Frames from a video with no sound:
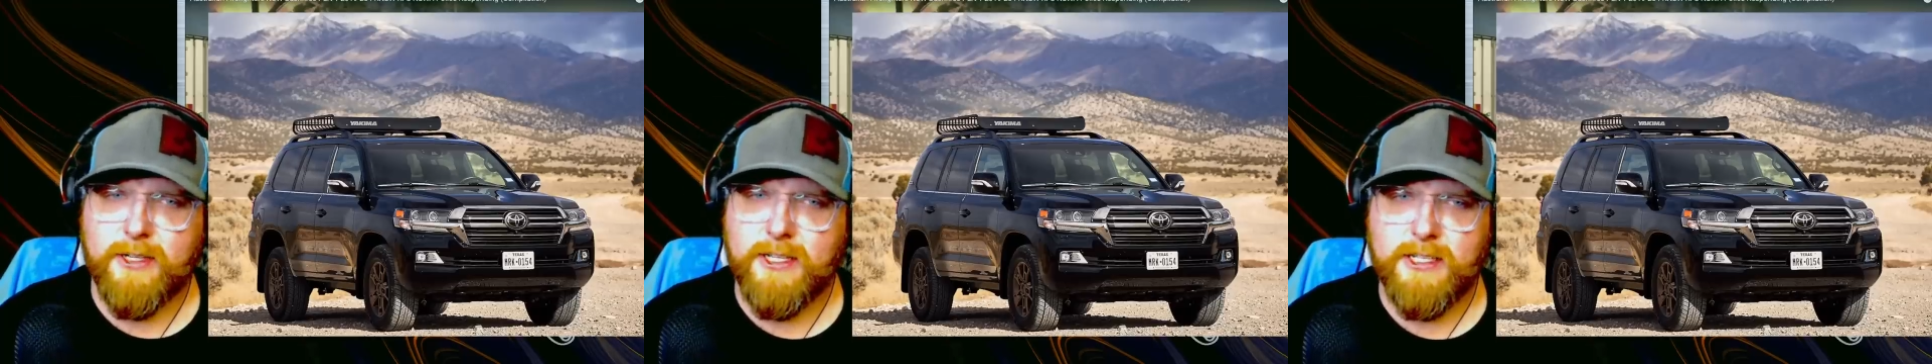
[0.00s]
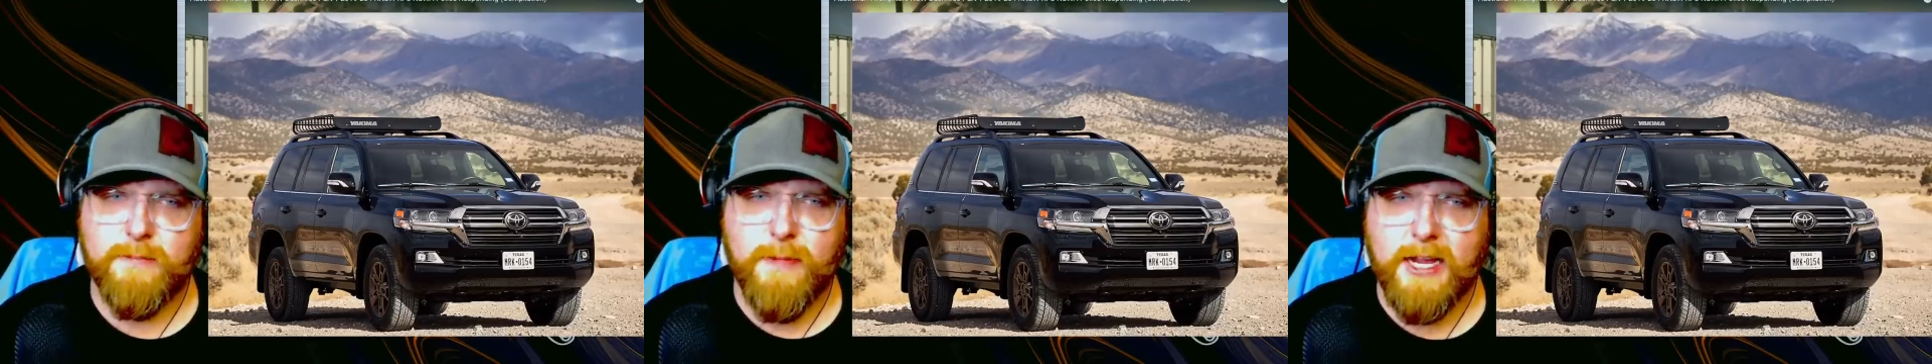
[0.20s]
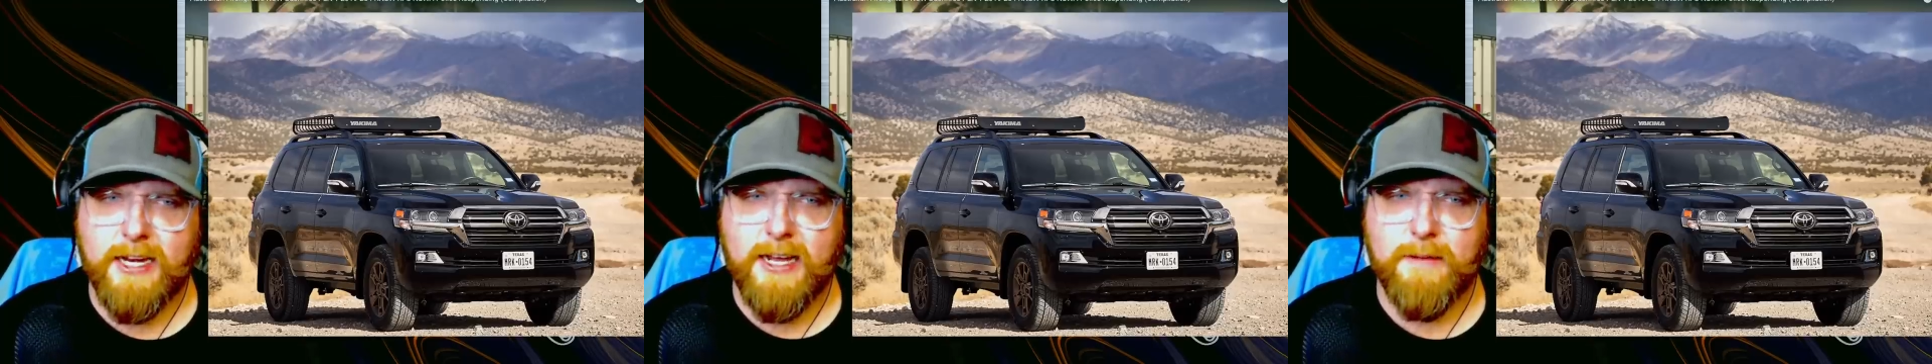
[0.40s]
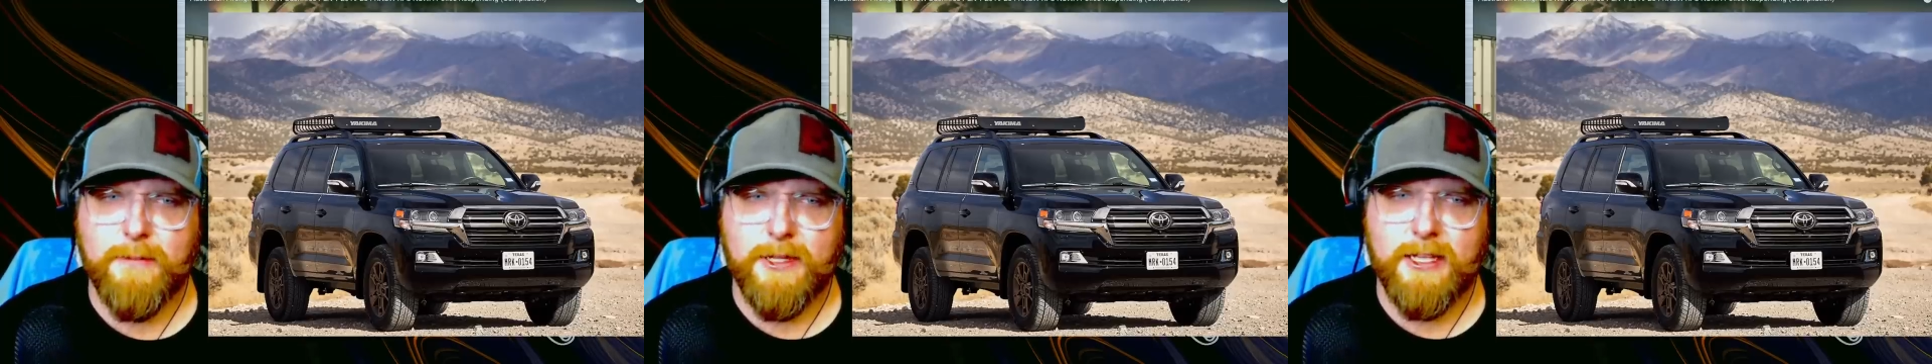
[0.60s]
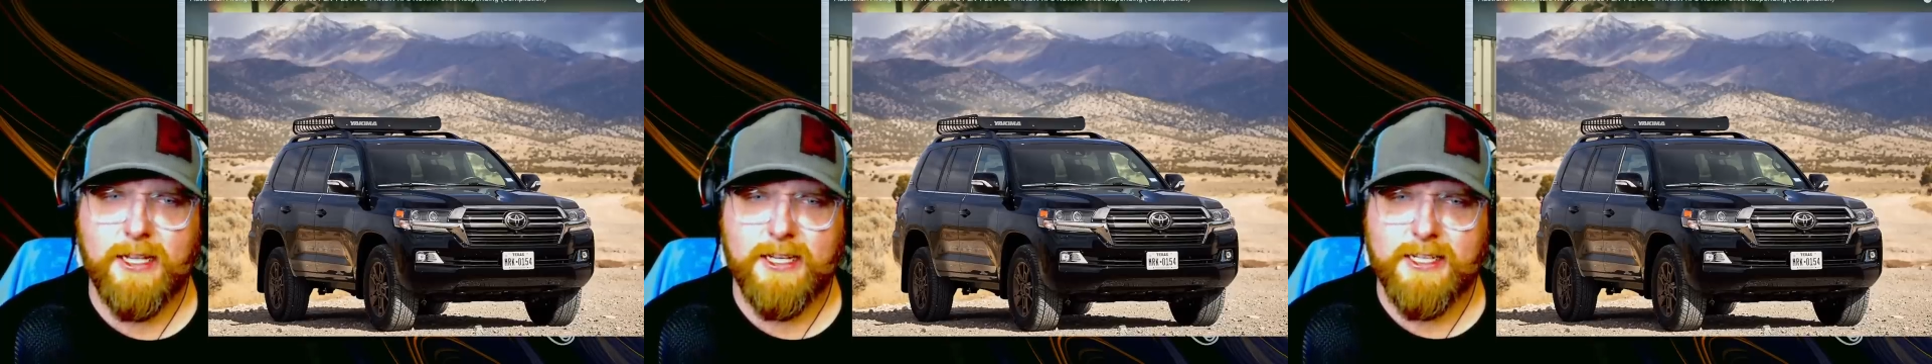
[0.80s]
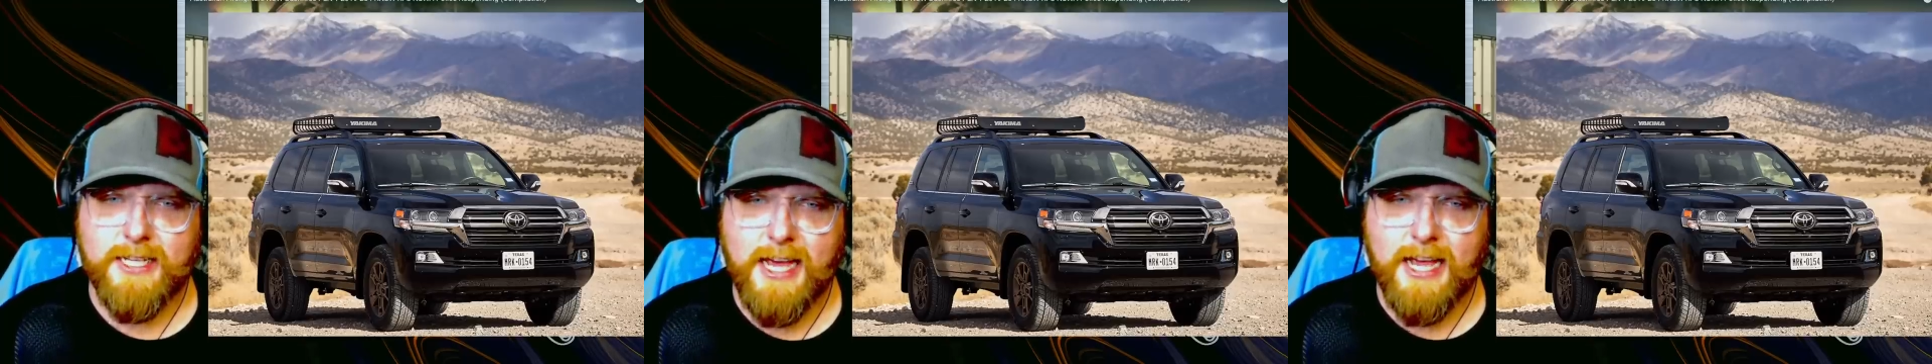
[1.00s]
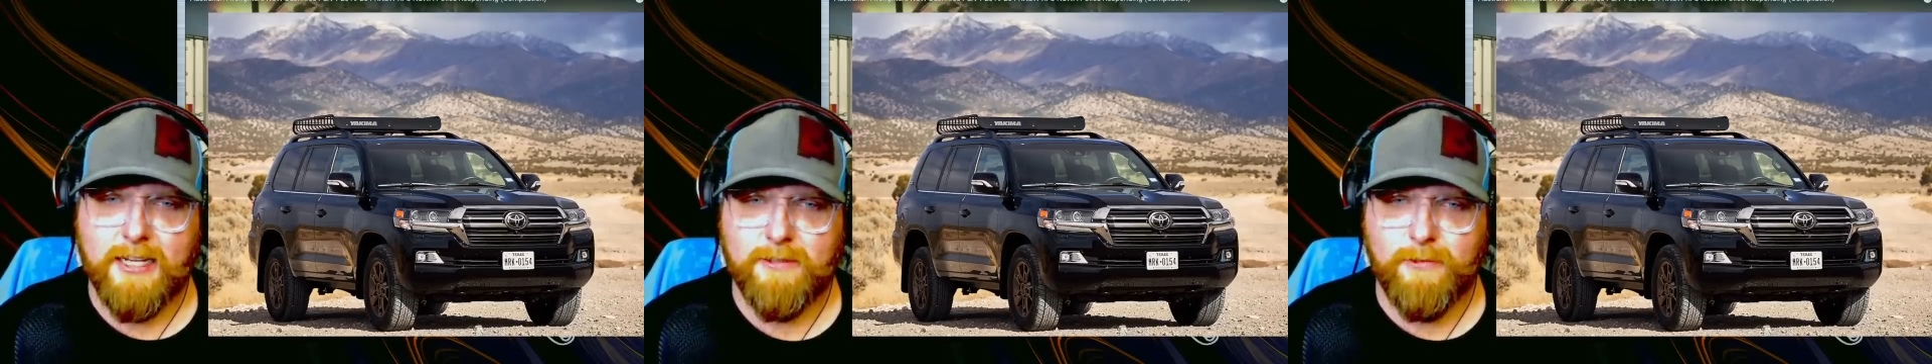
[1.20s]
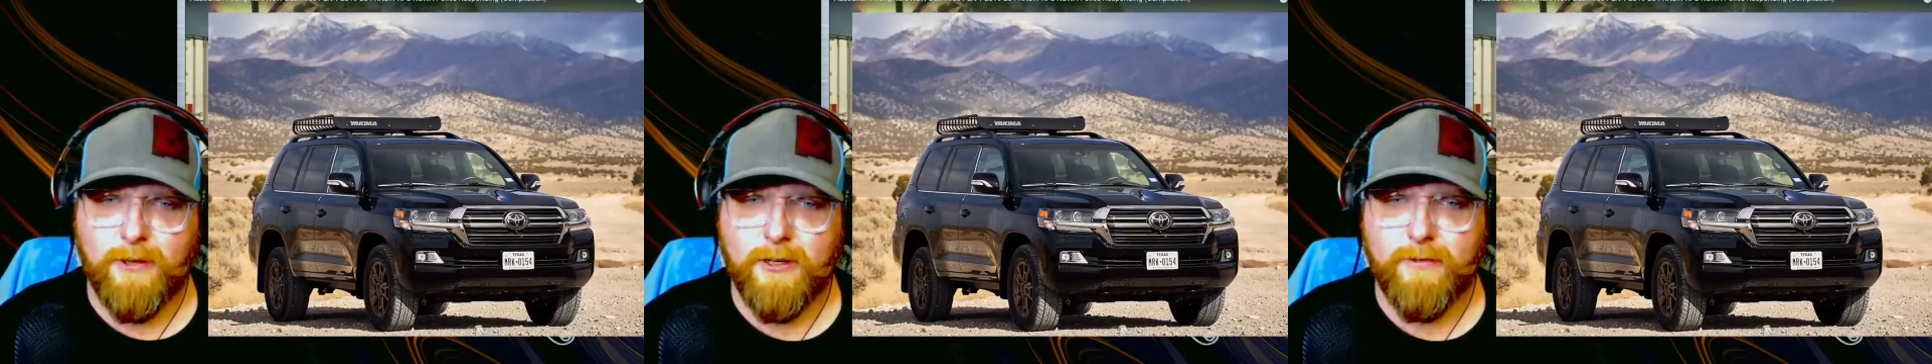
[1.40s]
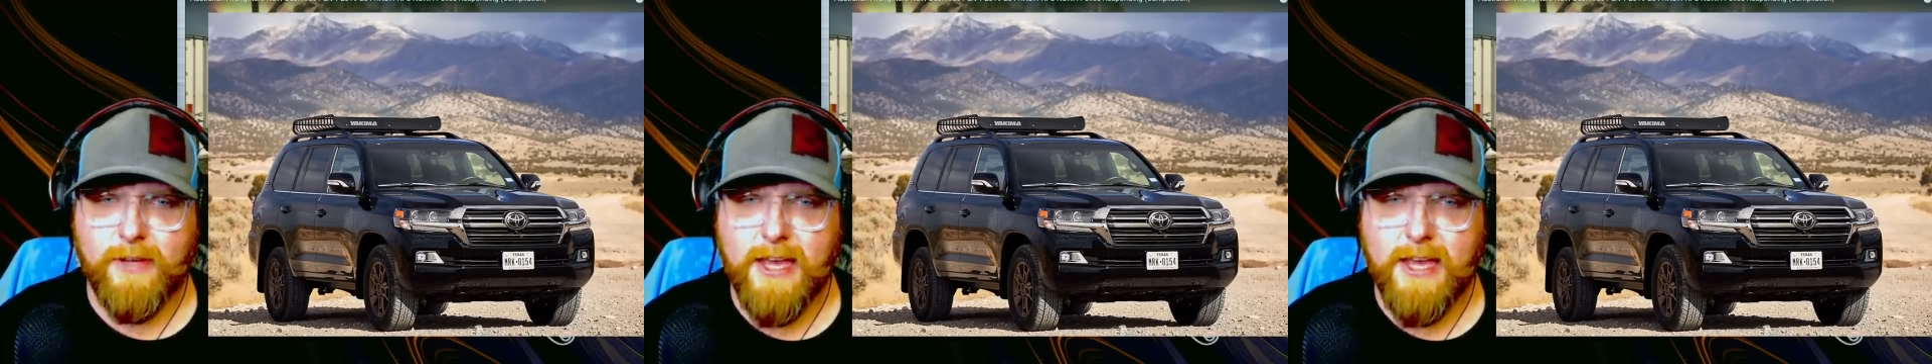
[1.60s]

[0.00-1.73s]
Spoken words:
This might not be the exact one we